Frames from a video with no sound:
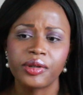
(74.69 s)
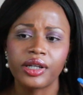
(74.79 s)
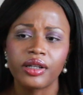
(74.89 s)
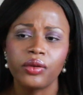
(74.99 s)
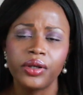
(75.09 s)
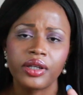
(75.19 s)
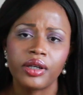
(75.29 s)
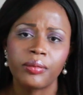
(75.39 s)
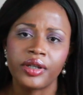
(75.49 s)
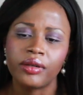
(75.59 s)
but I'll look it
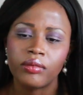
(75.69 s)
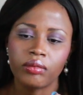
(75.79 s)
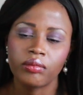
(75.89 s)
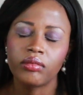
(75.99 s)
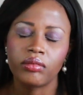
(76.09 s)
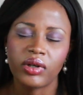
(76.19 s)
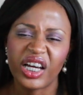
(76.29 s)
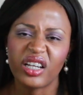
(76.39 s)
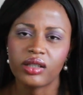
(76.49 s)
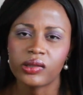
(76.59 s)
up and
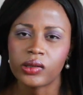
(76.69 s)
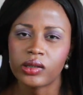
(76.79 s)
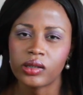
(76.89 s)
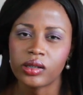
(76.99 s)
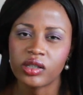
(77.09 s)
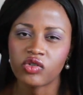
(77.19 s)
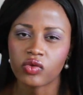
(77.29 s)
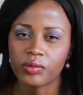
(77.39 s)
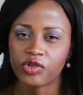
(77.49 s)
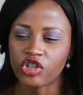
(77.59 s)
add it in the
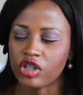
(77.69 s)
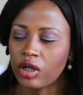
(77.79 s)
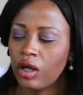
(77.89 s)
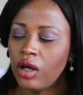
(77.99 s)
description.